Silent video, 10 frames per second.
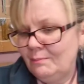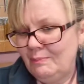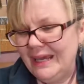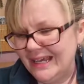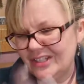
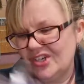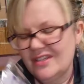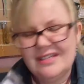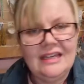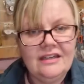
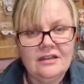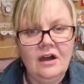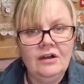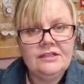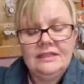pictures, they
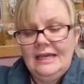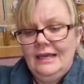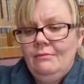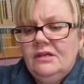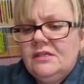kind of, the
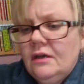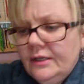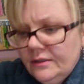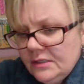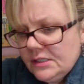
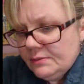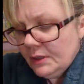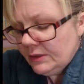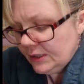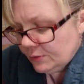hematite and the
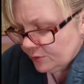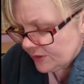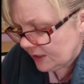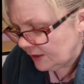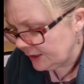smoky quartz
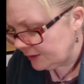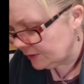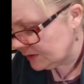kind of look the